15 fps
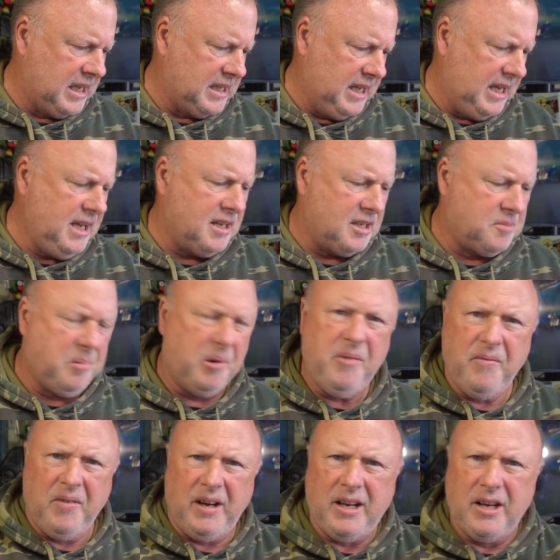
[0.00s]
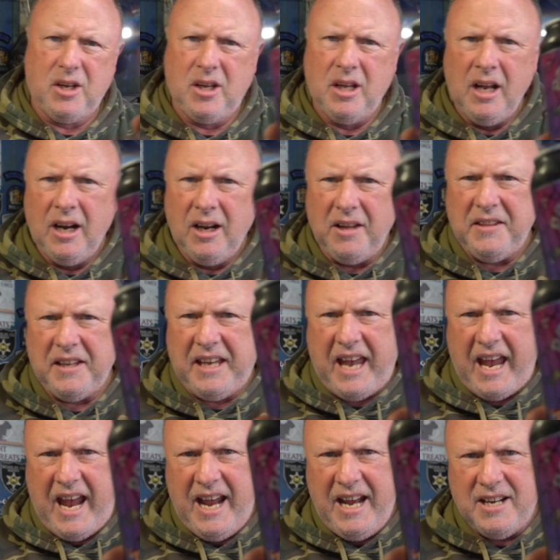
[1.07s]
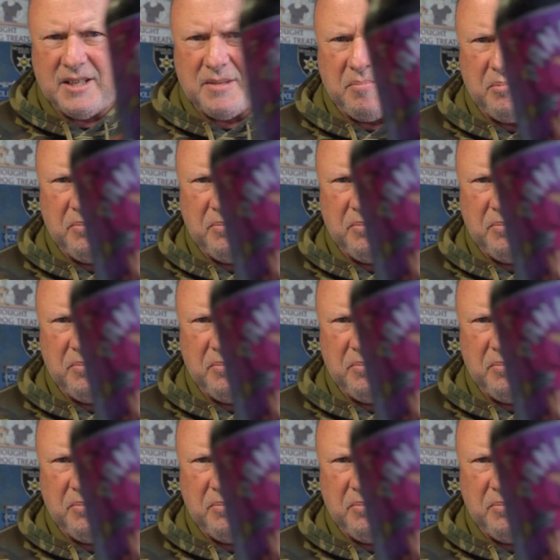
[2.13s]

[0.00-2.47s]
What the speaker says: Yeah, it's pretty fucking, like the can is